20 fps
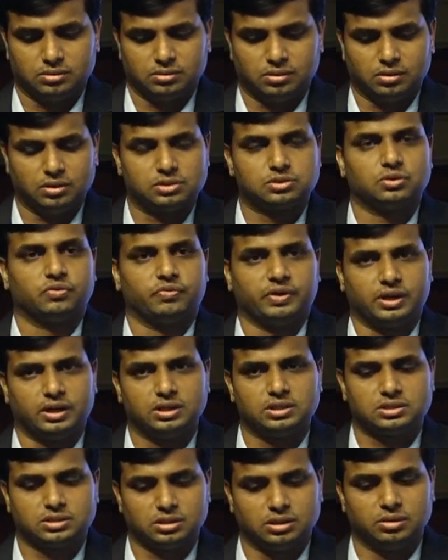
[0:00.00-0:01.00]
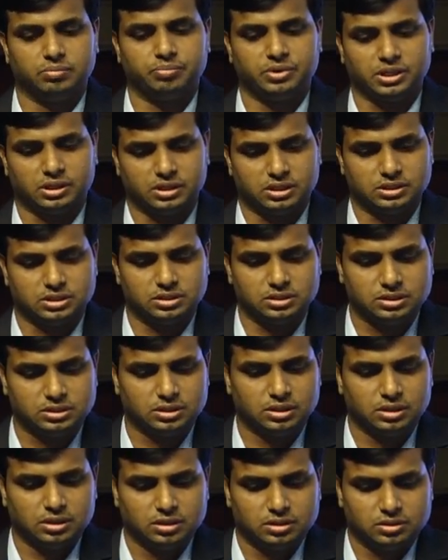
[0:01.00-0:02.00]
also financial implications.
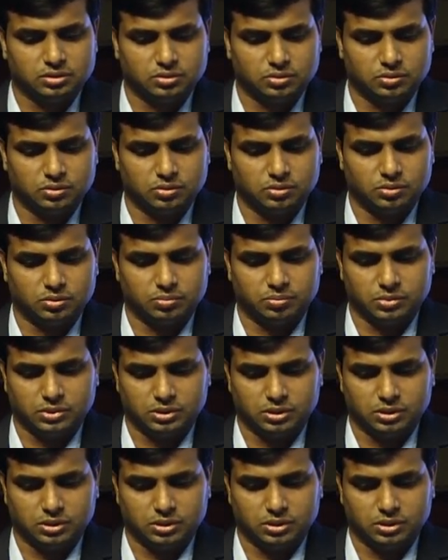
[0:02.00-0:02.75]
So